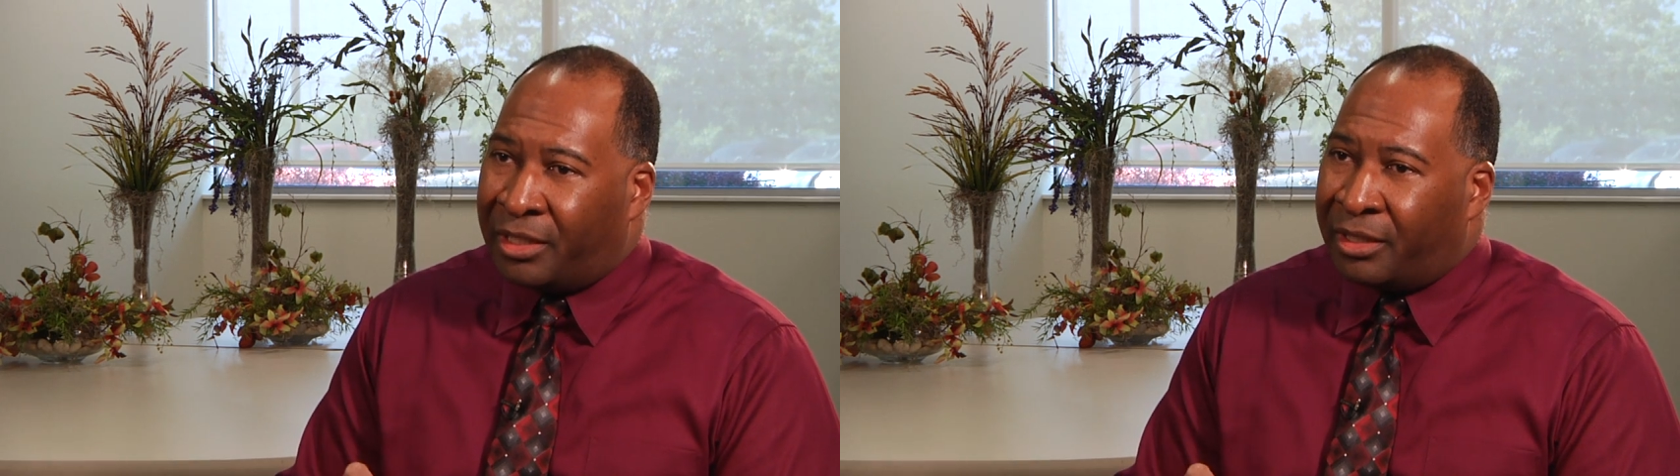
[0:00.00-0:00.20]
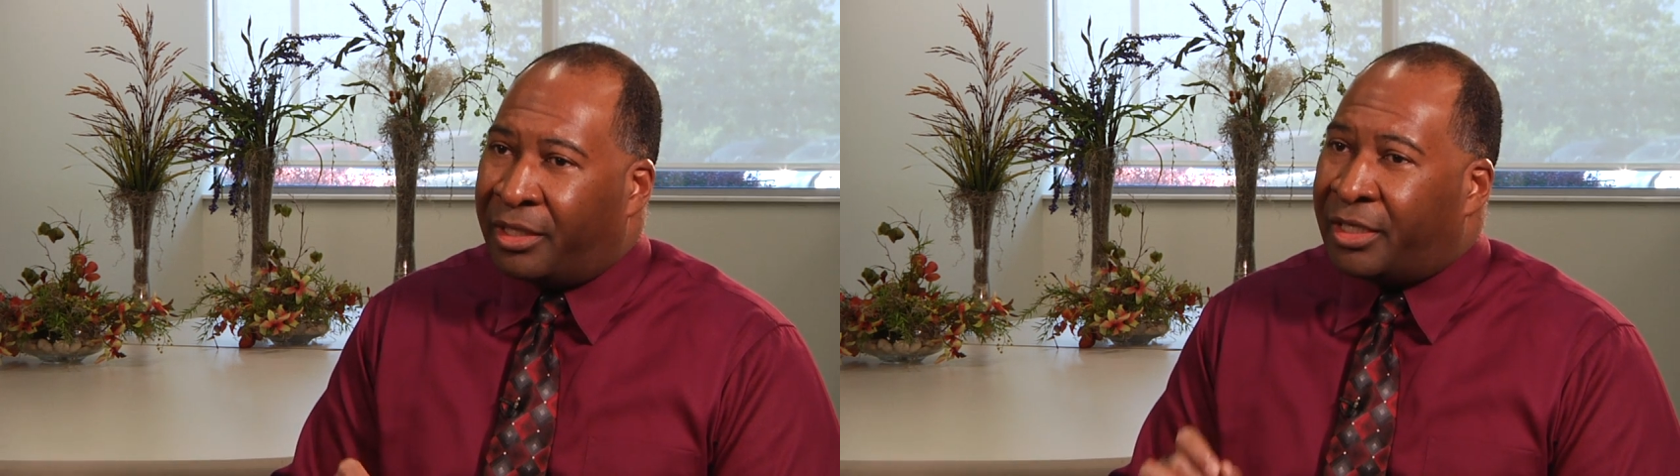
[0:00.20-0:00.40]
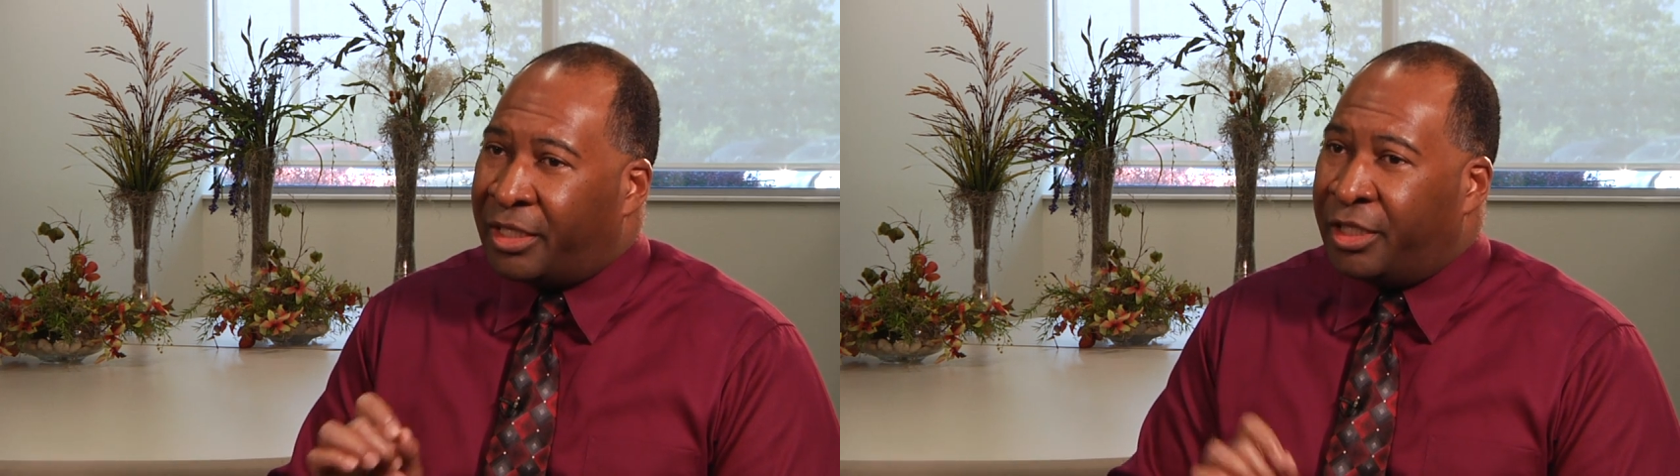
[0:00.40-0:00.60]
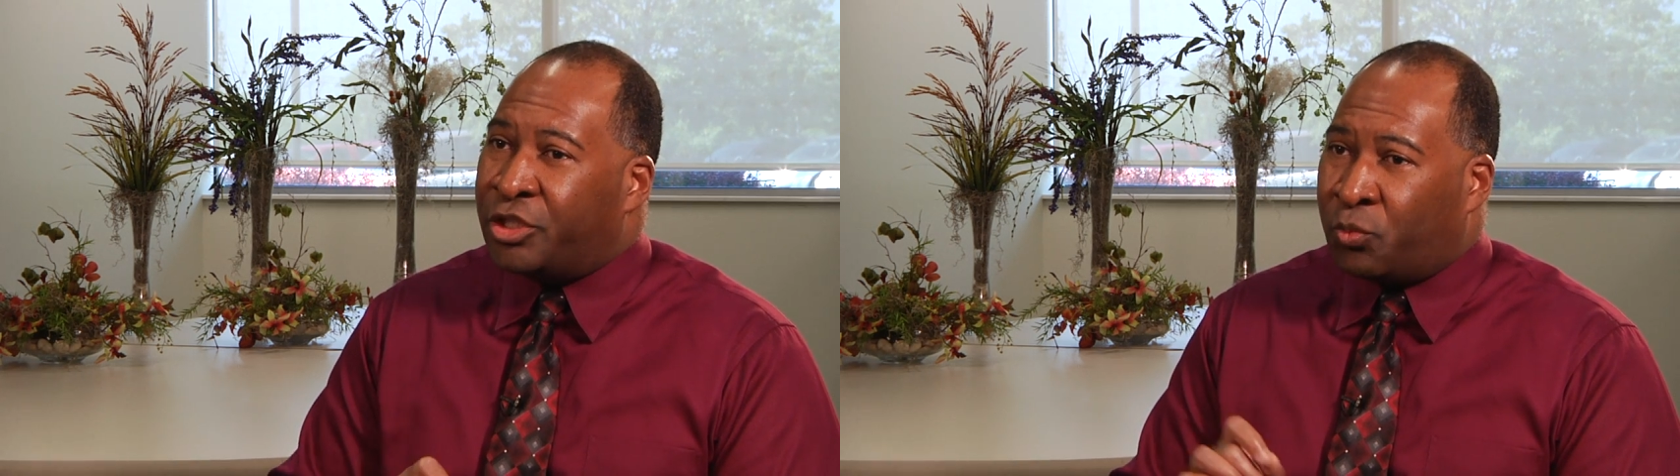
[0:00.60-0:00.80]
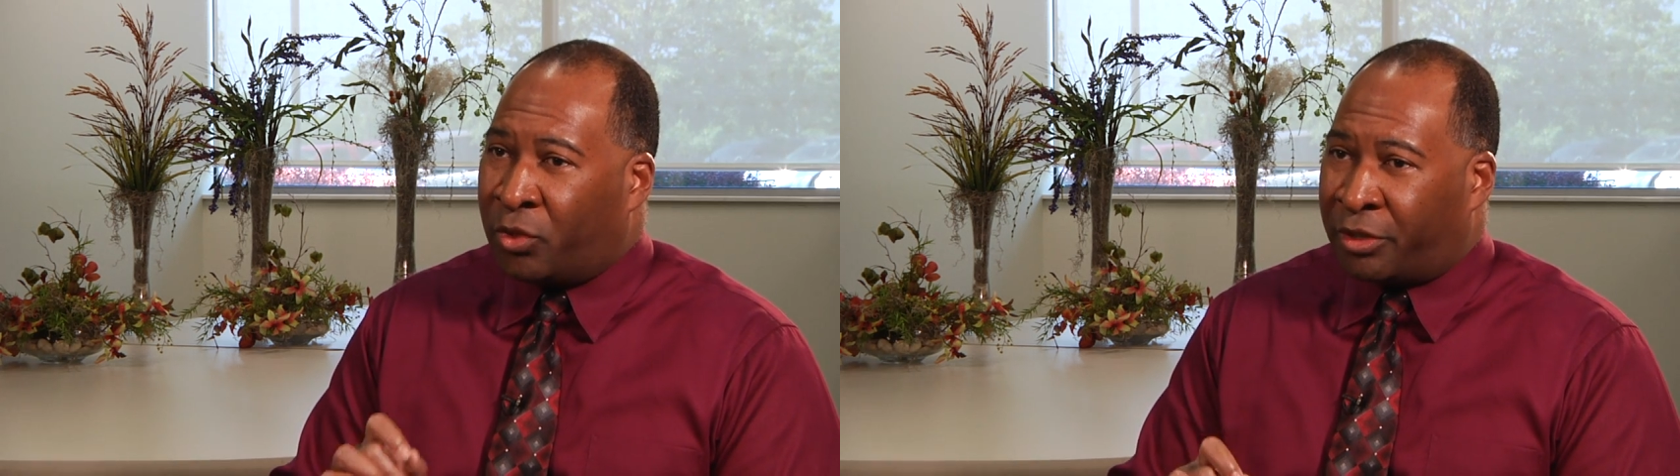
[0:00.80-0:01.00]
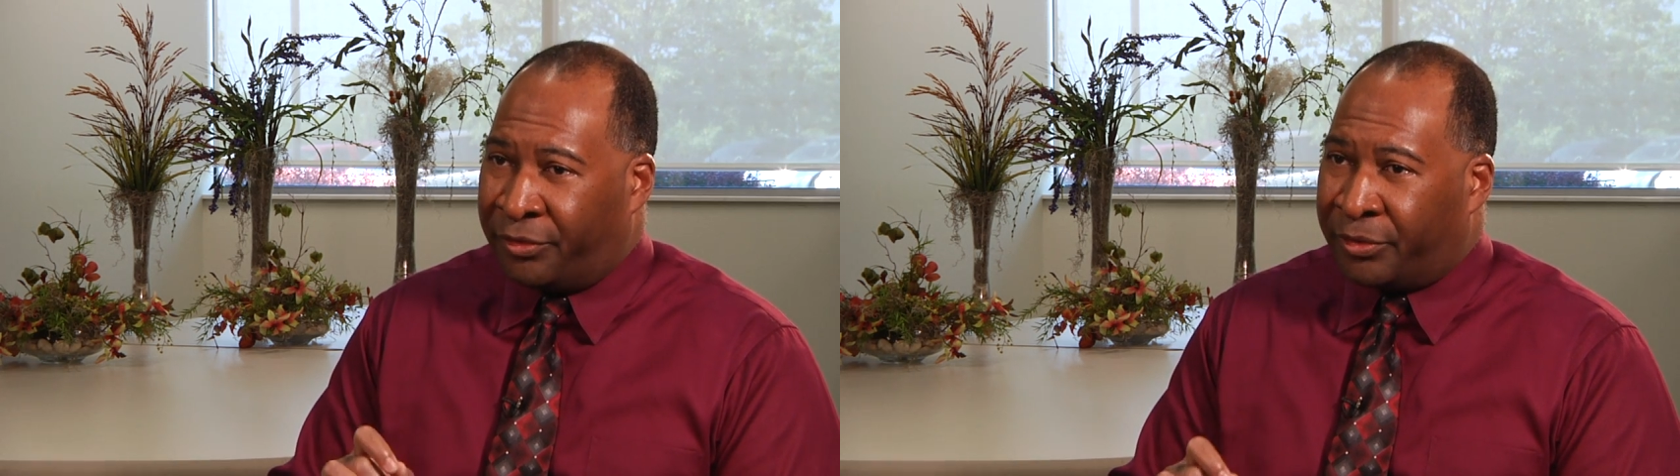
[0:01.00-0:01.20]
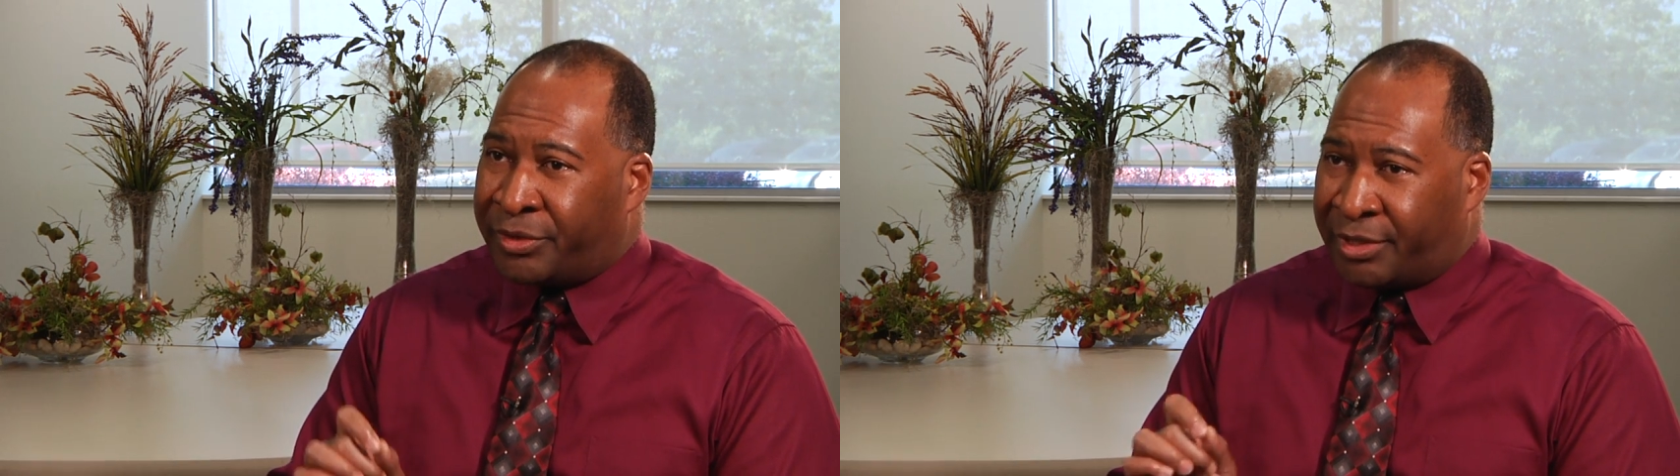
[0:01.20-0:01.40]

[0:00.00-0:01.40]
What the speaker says: in each one of those